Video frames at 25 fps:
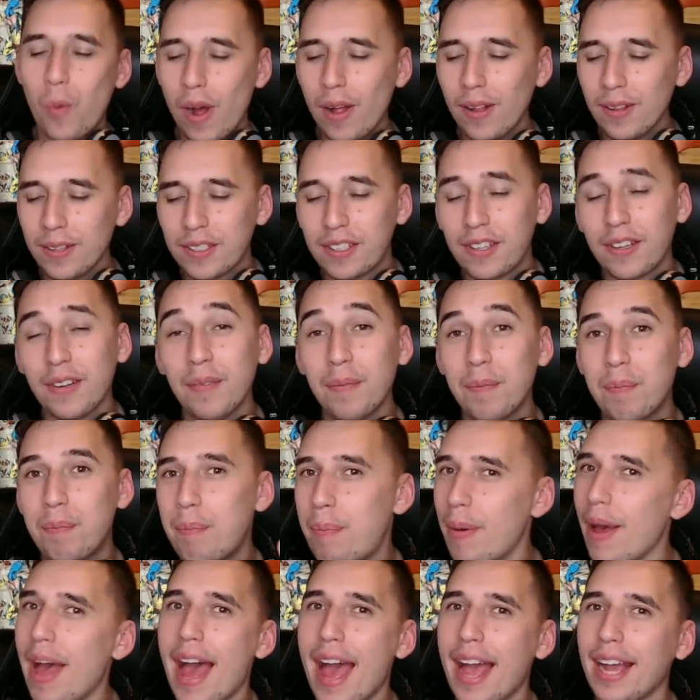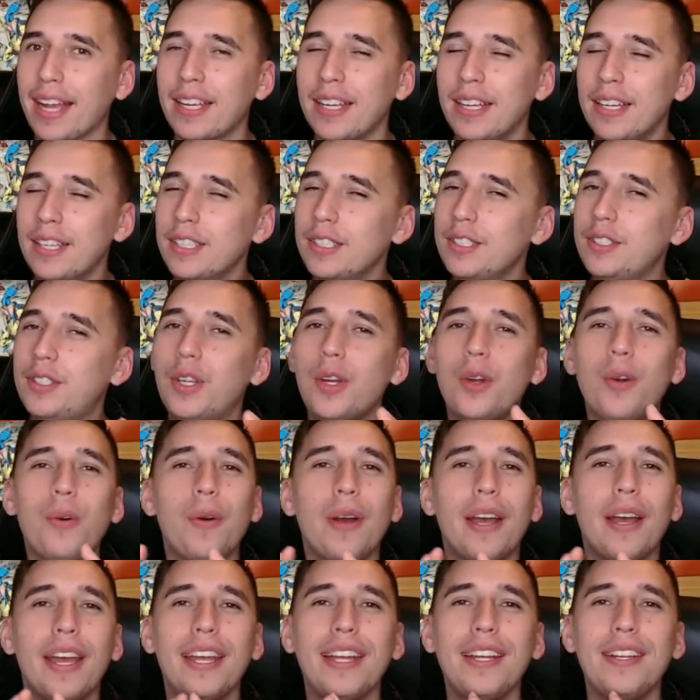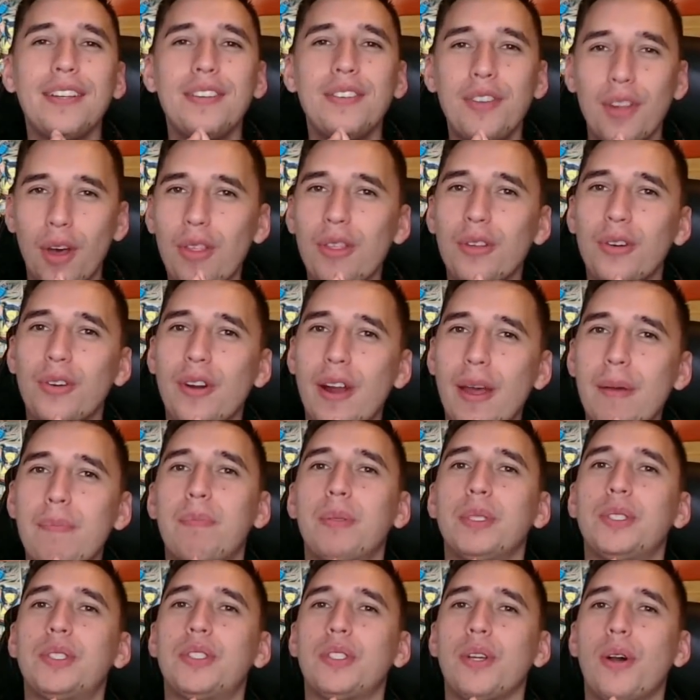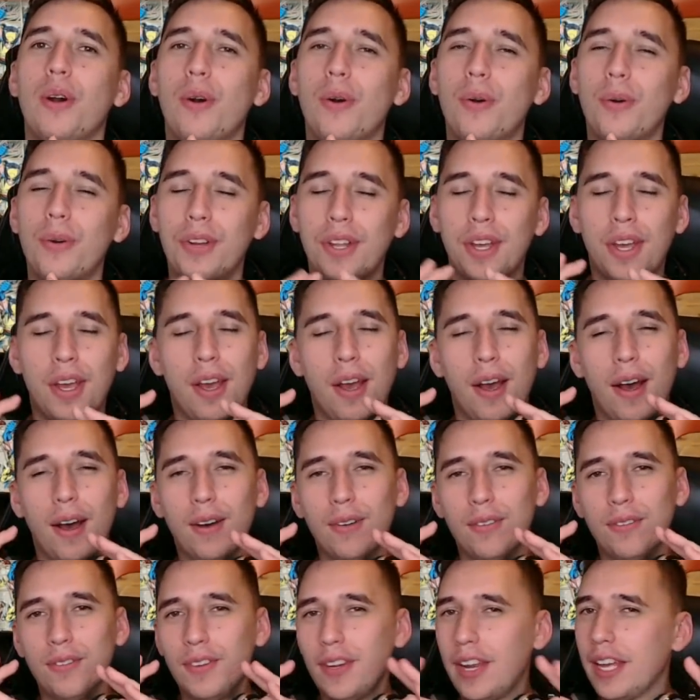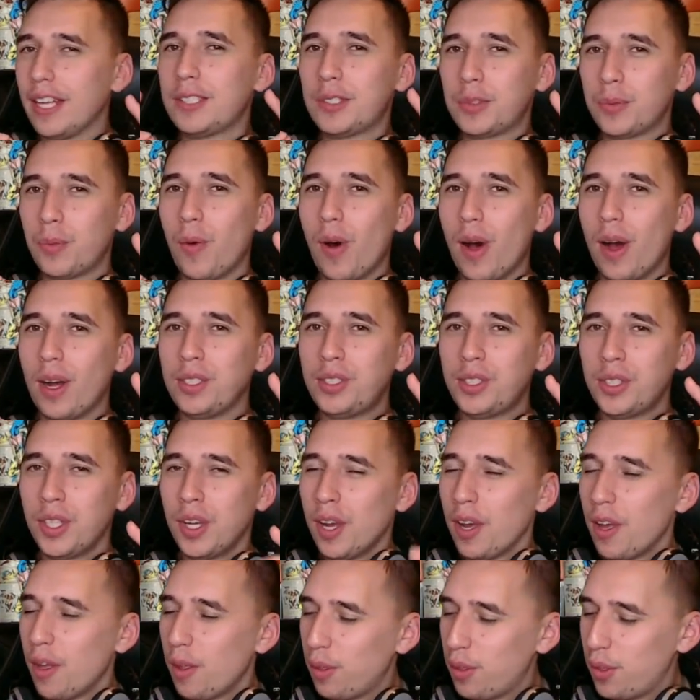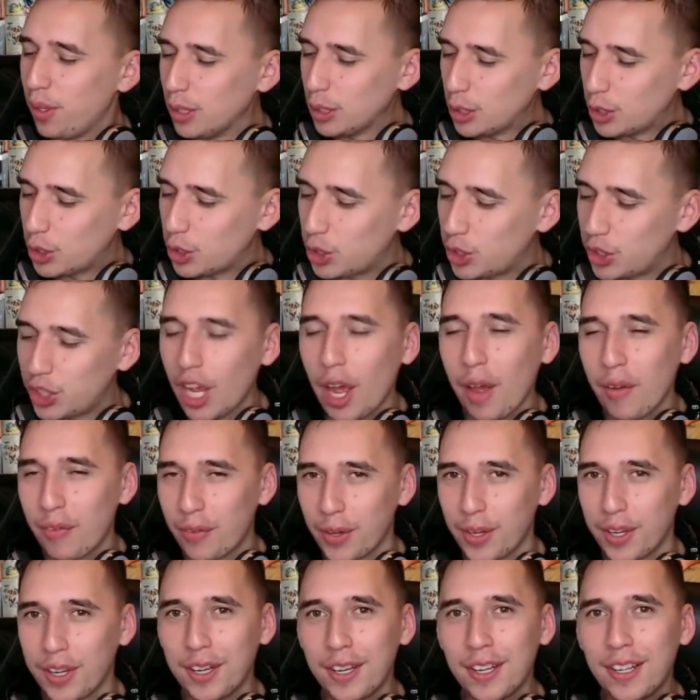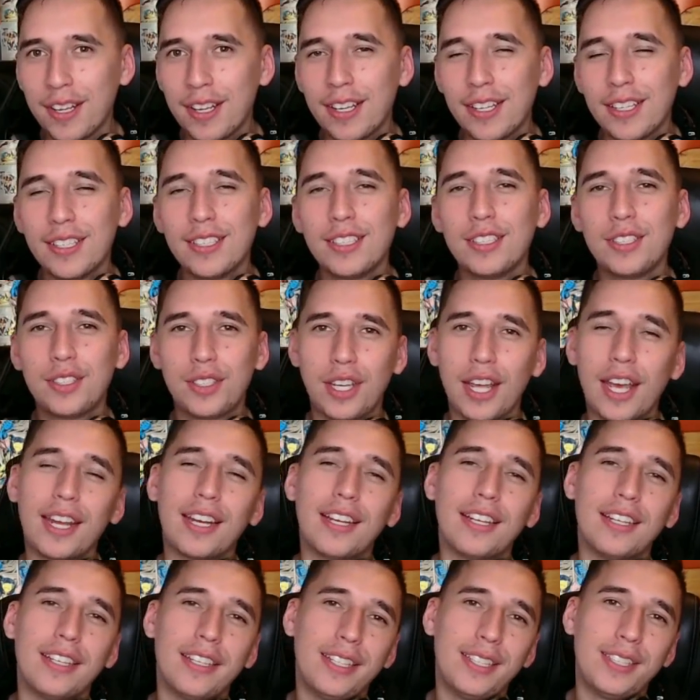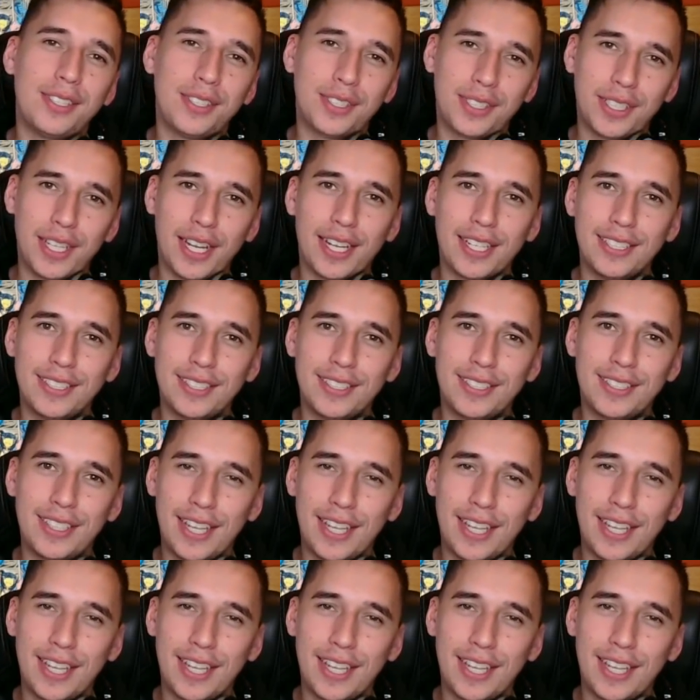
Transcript: welcome back to another episode of Let's Watch The Seven Deadly Sins.